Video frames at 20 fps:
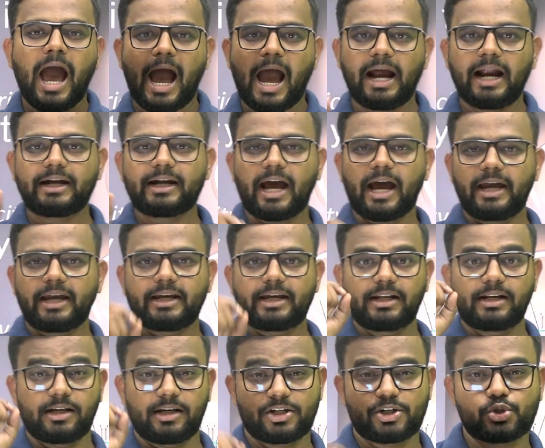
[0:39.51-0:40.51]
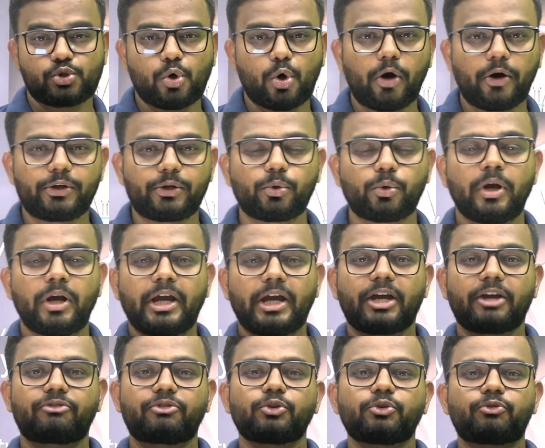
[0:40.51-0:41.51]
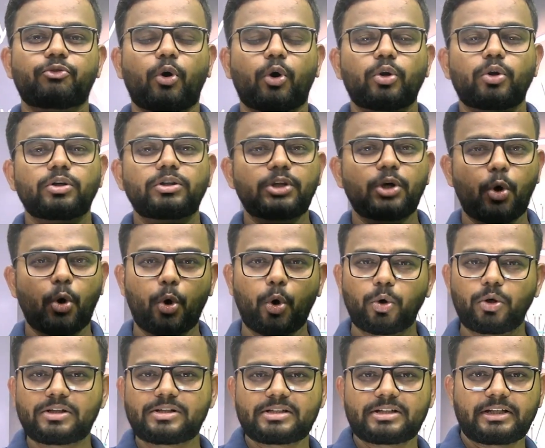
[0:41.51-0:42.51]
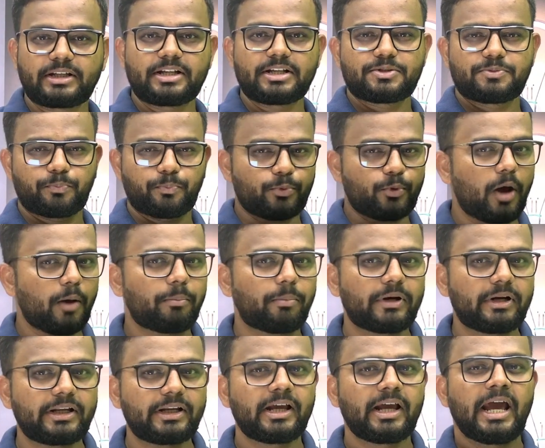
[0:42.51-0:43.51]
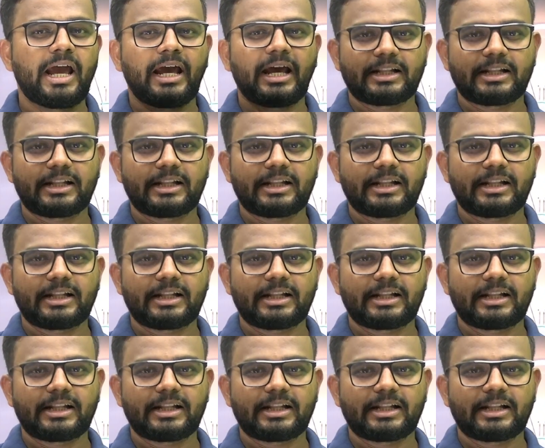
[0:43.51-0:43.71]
and I can assure you, if you follow the whole series properly,